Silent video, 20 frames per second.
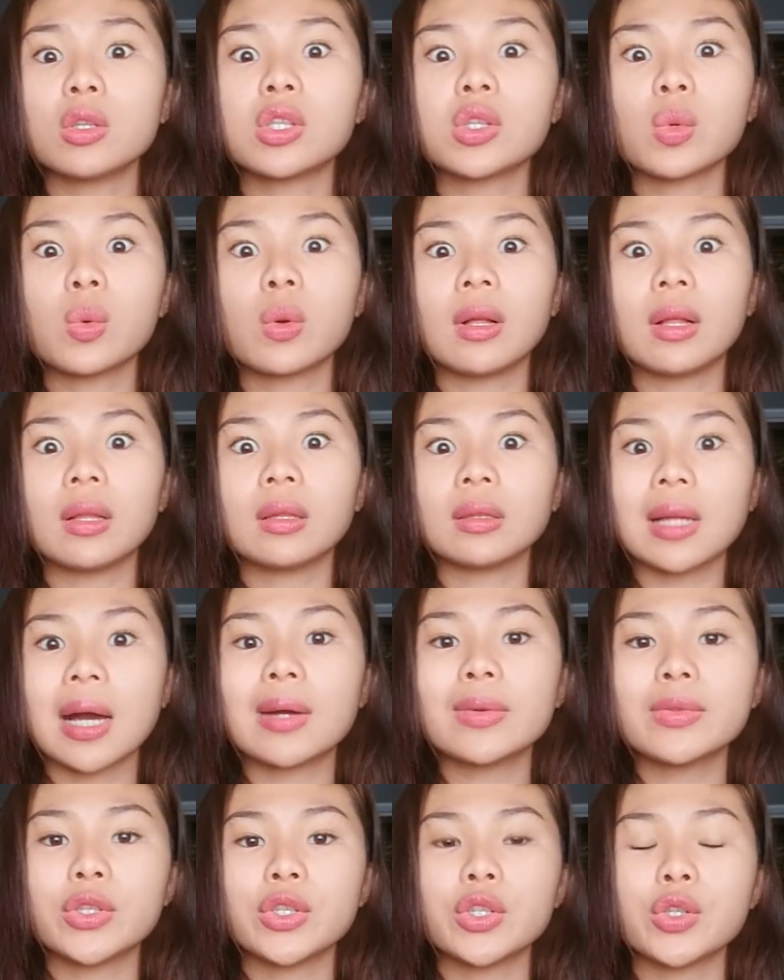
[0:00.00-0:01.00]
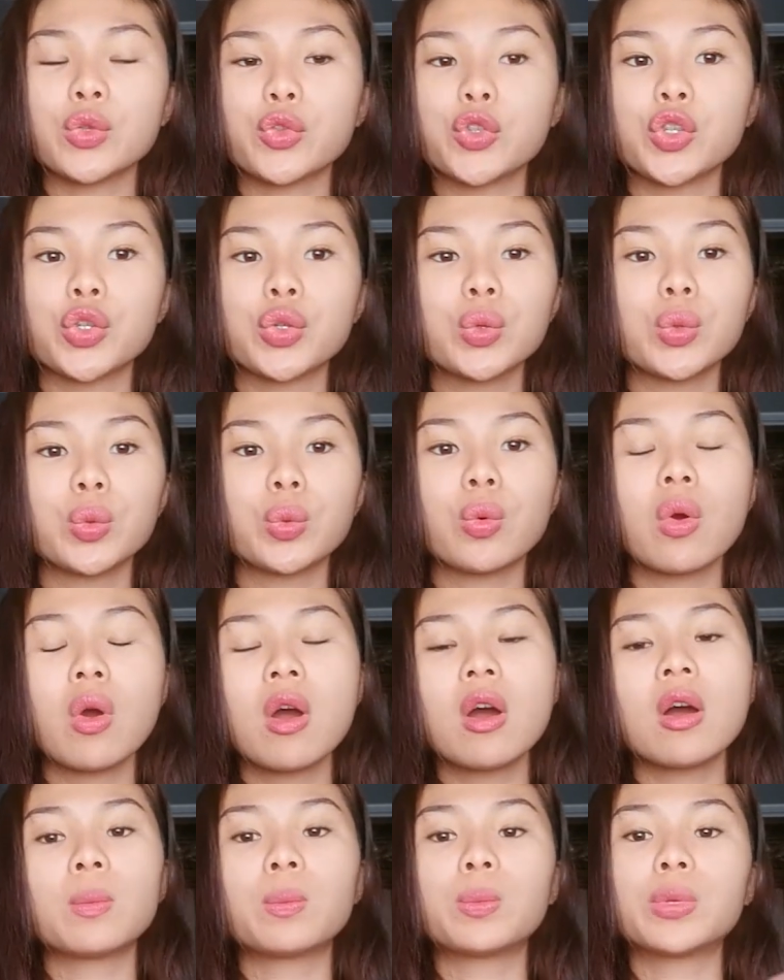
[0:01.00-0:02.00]
also allows you
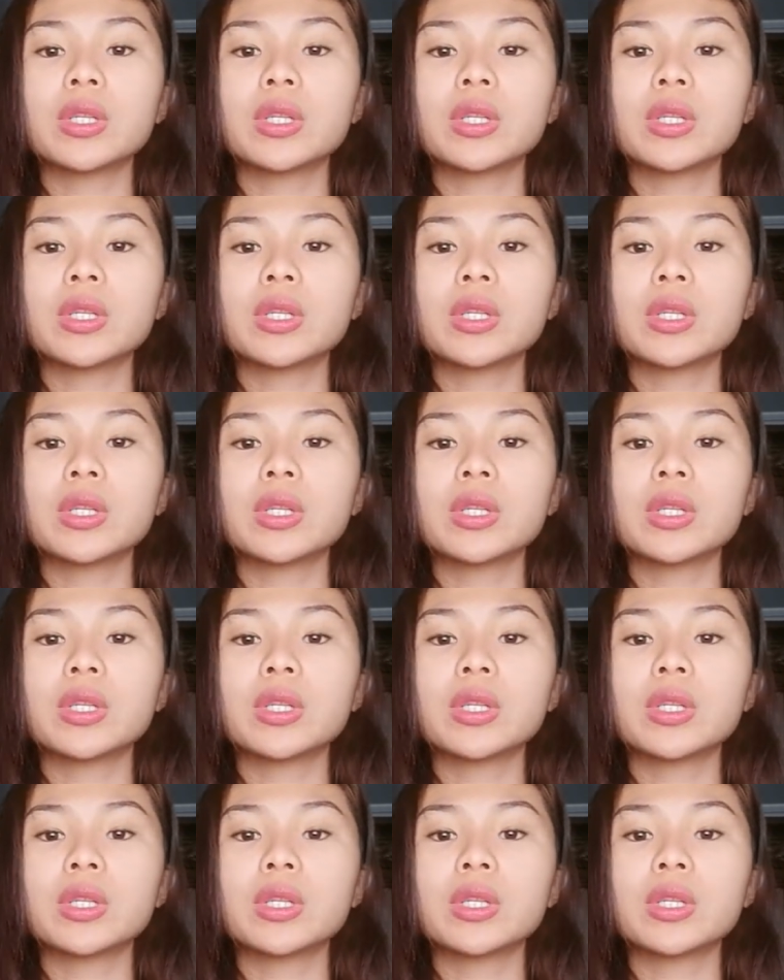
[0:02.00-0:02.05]
to